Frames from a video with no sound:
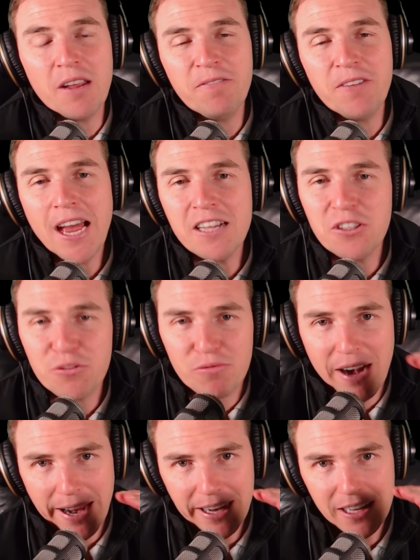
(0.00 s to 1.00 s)
If you had to
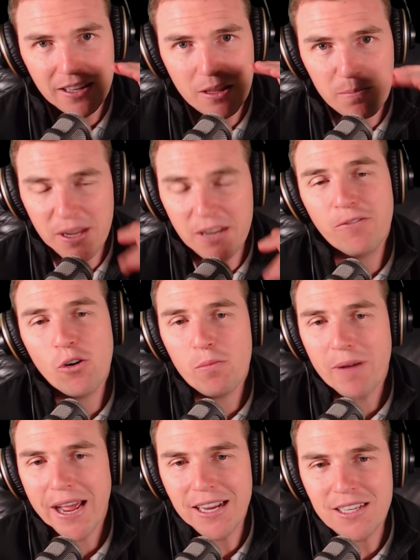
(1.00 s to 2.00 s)
rank the big four
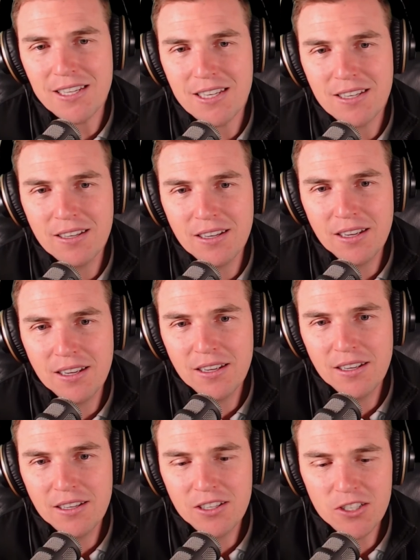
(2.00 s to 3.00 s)
banks,
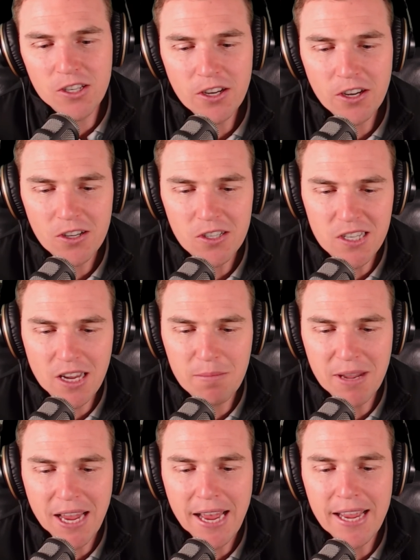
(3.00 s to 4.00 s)
so you got
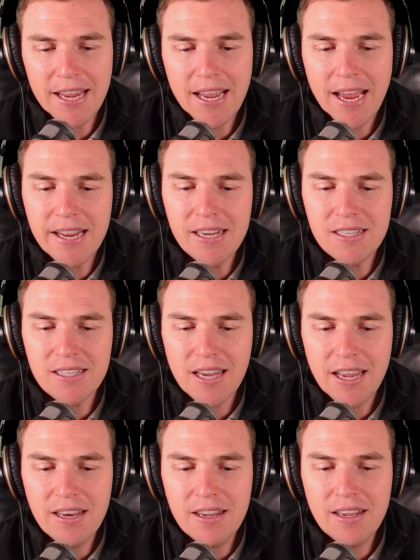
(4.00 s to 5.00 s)
CBA,
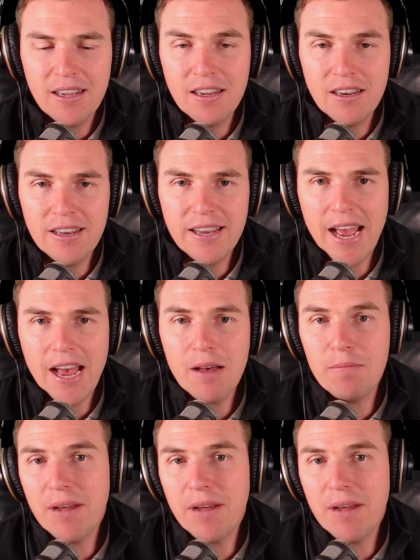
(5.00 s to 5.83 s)
ANZ, NAB,